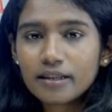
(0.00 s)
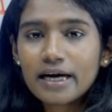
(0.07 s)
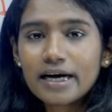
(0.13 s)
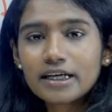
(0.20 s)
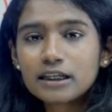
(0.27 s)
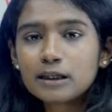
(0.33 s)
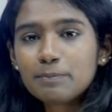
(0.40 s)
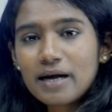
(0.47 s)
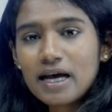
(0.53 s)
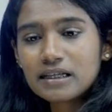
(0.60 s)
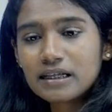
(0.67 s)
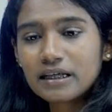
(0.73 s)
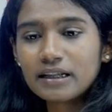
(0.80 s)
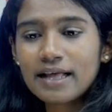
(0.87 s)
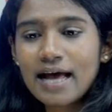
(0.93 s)
that is
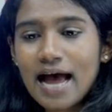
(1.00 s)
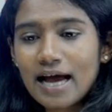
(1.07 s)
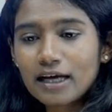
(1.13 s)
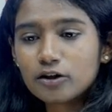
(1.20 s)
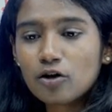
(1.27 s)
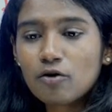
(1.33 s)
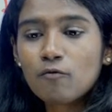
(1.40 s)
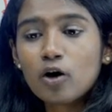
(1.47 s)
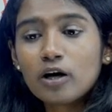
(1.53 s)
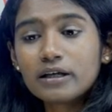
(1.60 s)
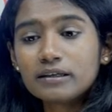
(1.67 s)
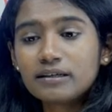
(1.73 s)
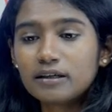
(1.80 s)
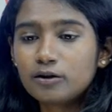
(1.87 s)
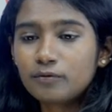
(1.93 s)
present in the axon, what
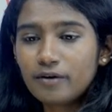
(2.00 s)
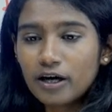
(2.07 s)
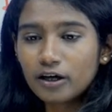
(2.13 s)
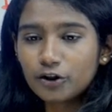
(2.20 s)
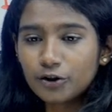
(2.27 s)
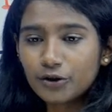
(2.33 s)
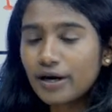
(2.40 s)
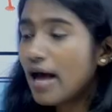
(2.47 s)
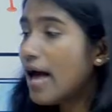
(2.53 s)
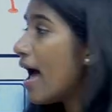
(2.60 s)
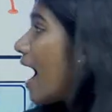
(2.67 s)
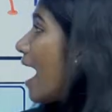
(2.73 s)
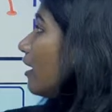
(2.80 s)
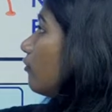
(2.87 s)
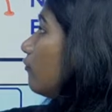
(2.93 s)
is its function,
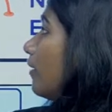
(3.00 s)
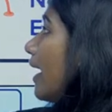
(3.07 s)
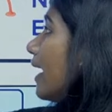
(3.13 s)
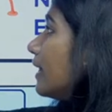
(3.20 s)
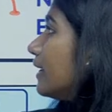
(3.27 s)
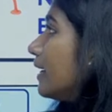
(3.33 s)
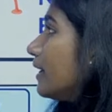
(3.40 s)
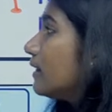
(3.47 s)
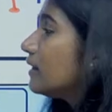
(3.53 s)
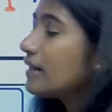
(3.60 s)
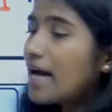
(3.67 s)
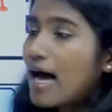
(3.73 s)
and why there is